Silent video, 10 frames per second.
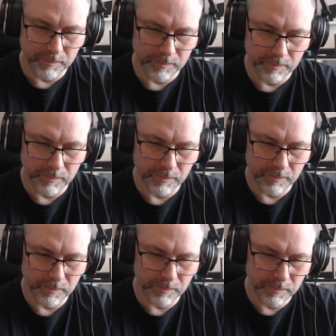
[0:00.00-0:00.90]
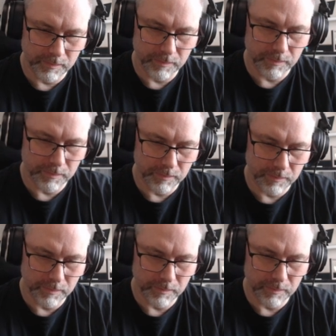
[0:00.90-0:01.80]

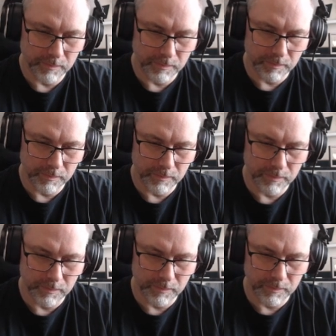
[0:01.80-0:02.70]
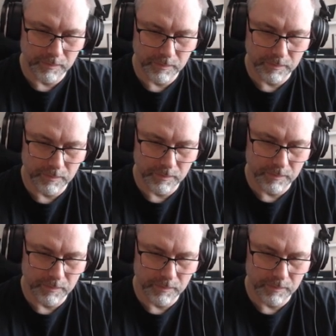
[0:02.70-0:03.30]
(no one is talking)